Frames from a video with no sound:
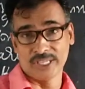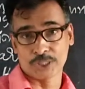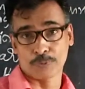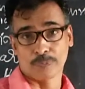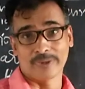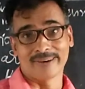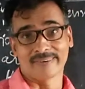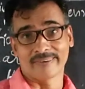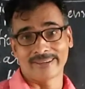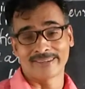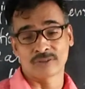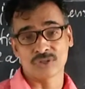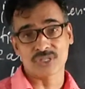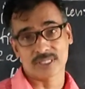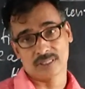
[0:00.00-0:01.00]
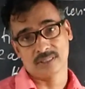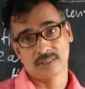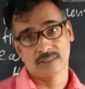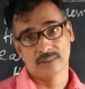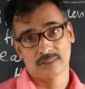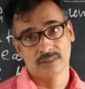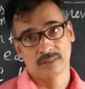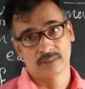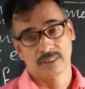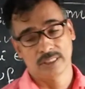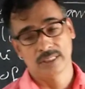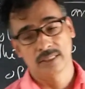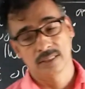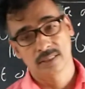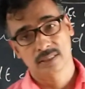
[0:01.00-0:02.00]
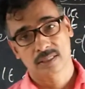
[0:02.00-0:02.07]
experience the